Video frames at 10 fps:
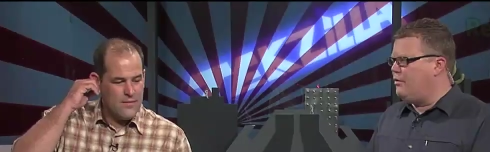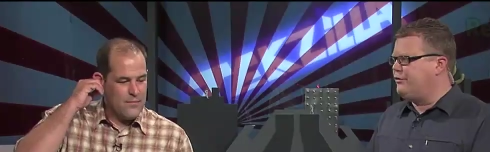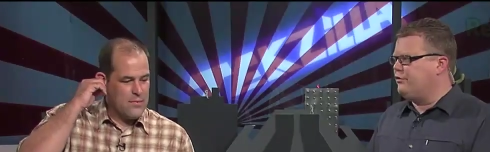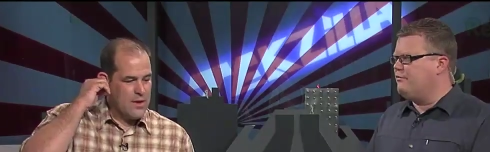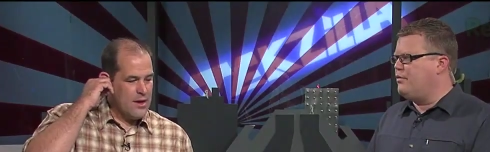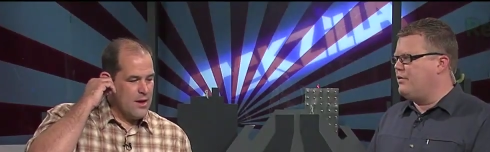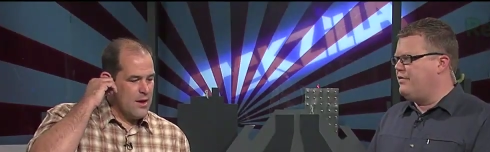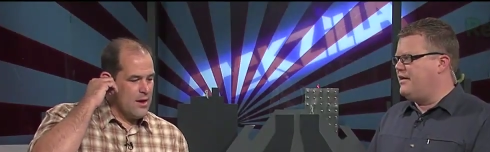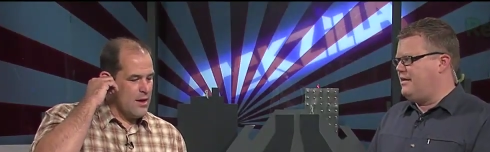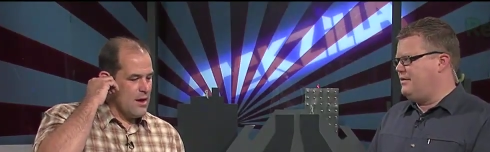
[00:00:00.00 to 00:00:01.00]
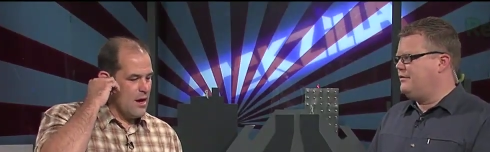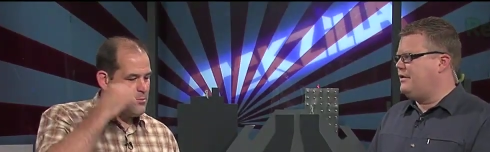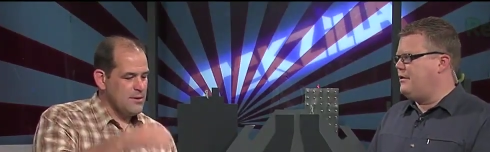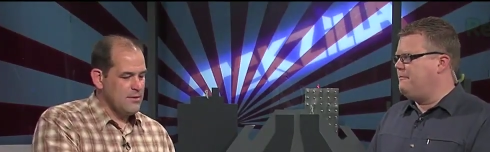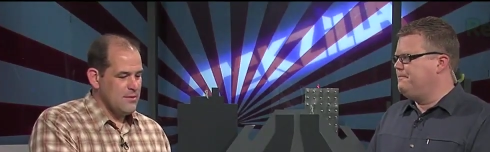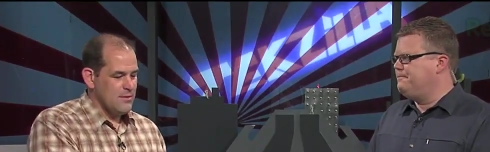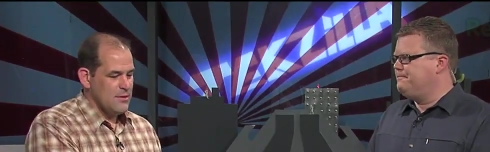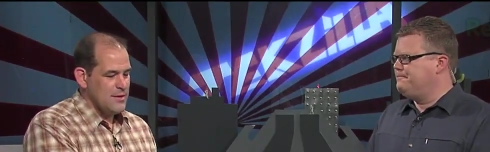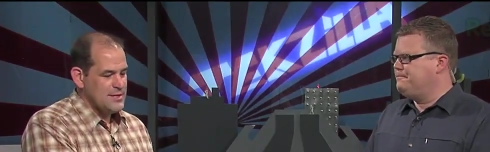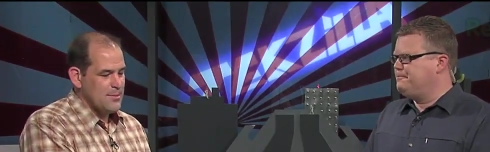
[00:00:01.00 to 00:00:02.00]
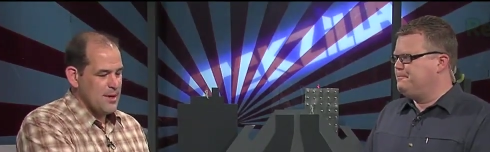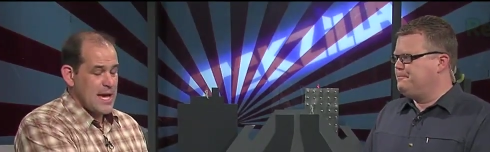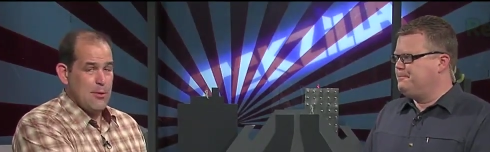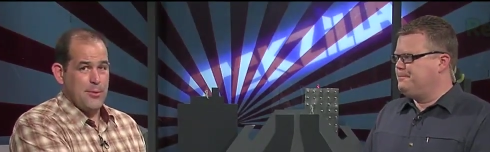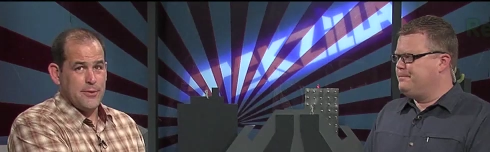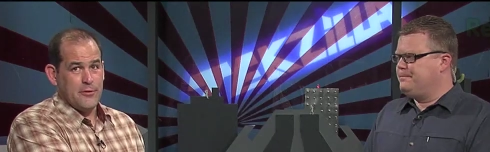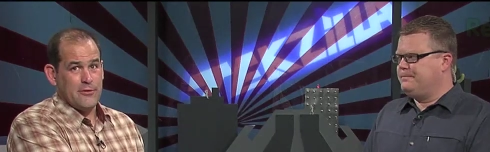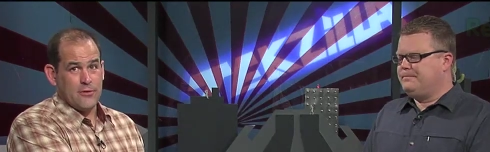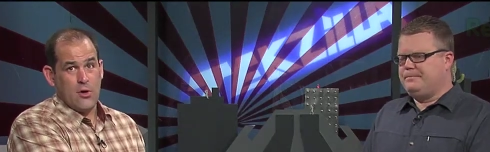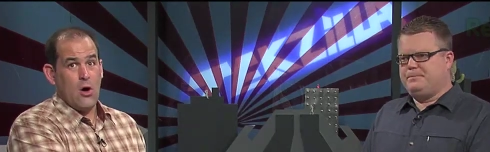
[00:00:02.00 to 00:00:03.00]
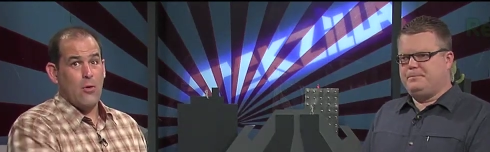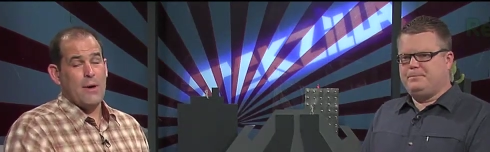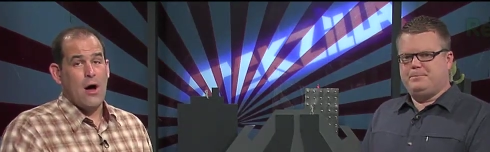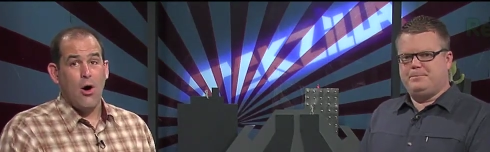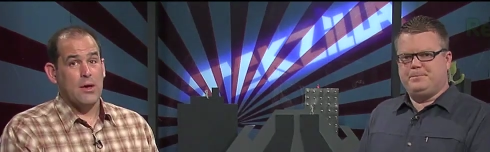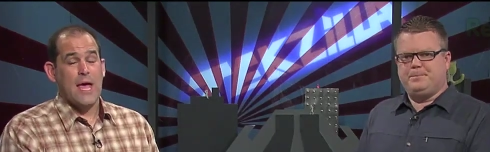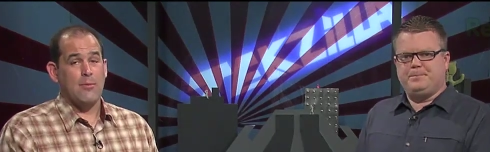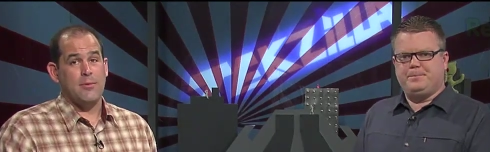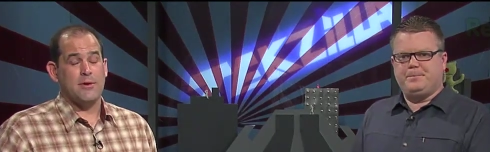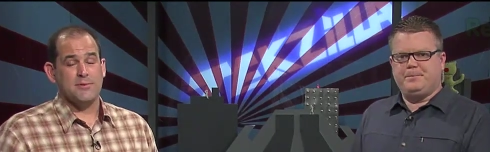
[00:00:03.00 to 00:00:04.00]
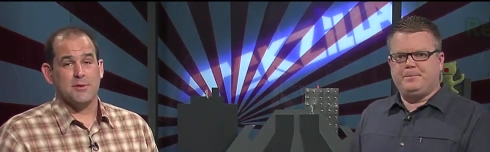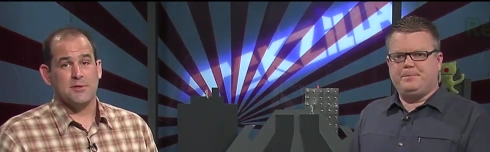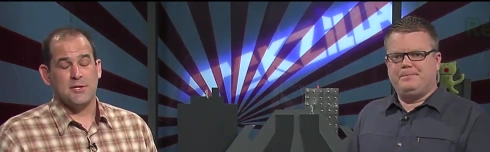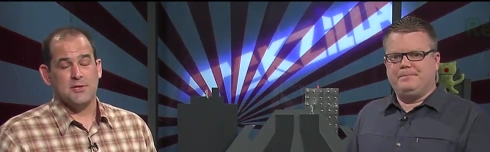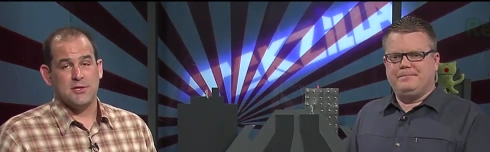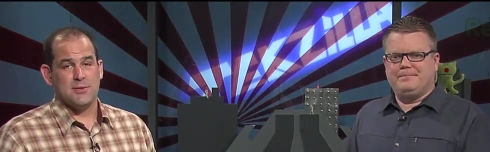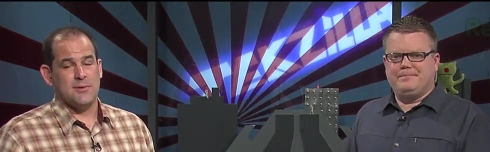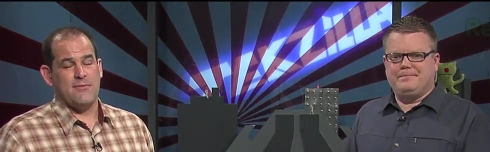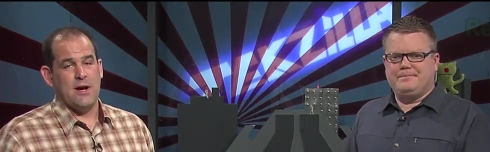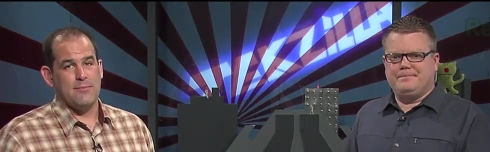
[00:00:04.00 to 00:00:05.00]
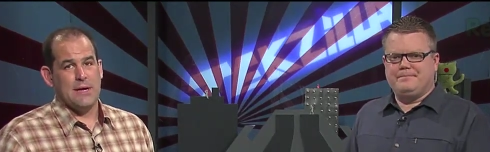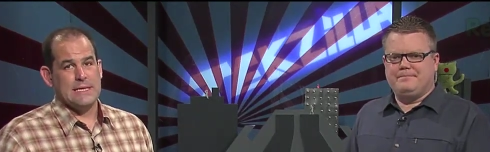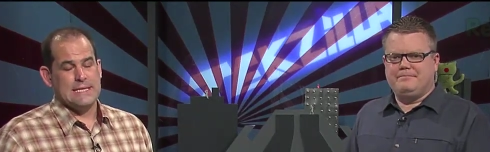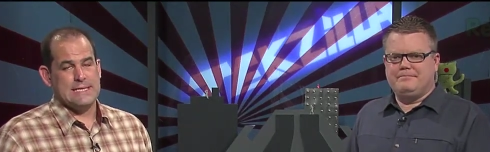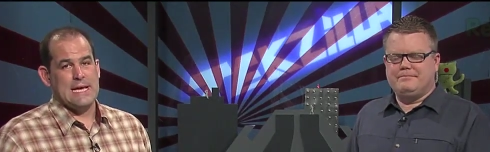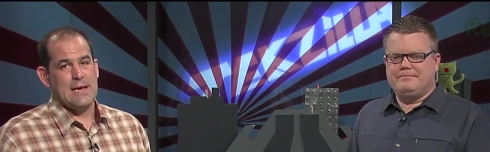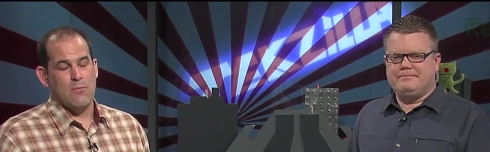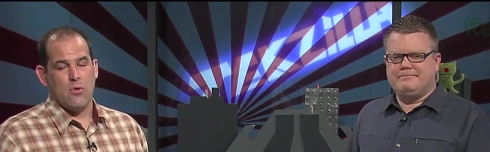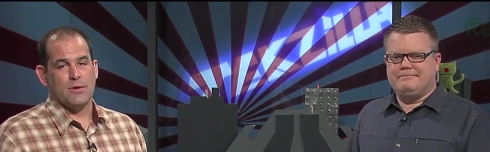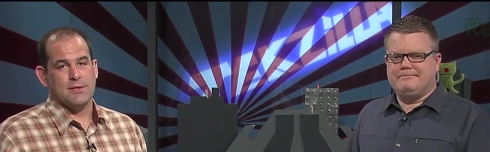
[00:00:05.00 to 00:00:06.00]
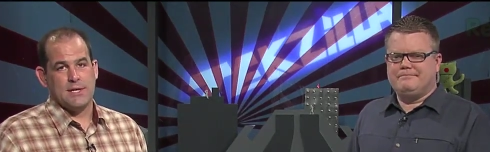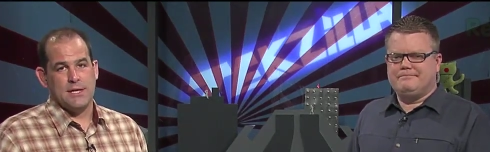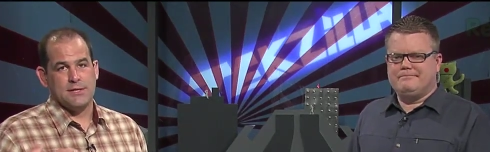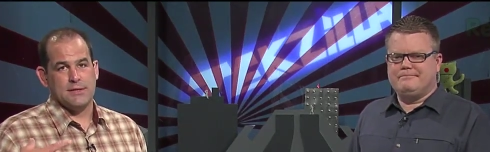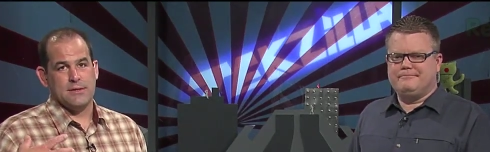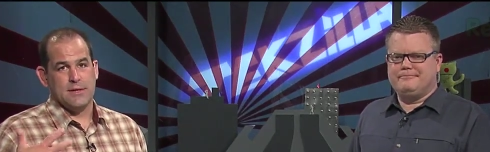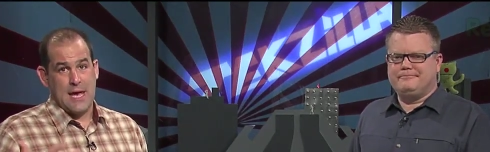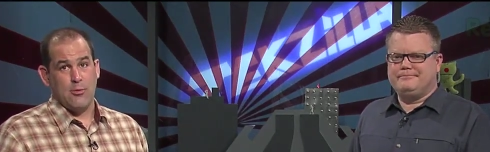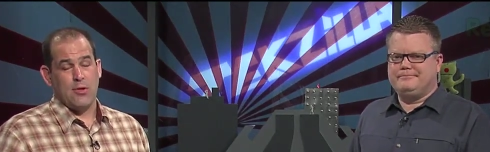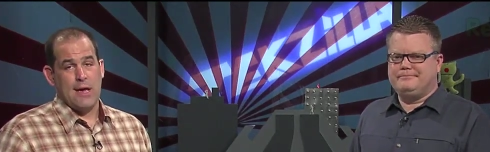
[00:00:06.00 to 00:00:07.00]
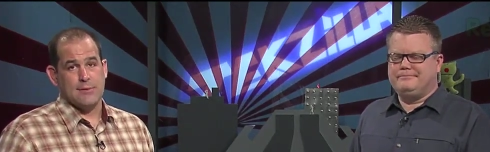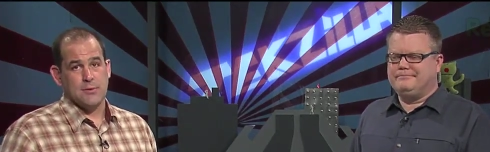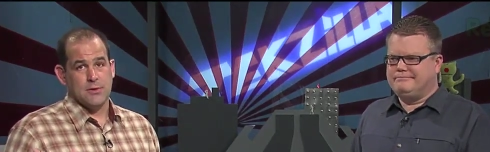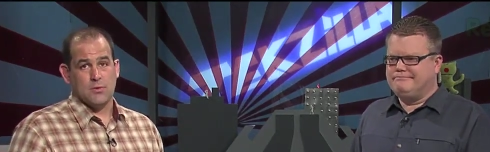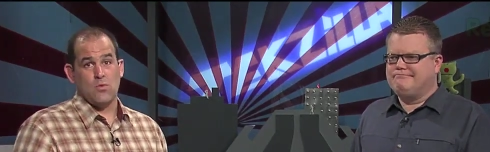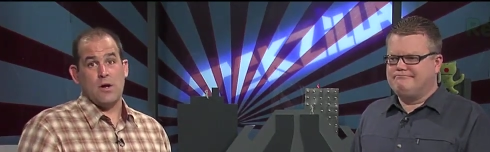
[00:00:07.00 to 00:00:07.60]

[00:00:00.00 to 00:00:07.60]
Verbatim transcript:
Speaker 1: the whole surfboard thing. So I mean,
Speaker 2: the nice thing about cable modems is they're all all cable modems are essentially certified by the same organization, Cable Labs, which is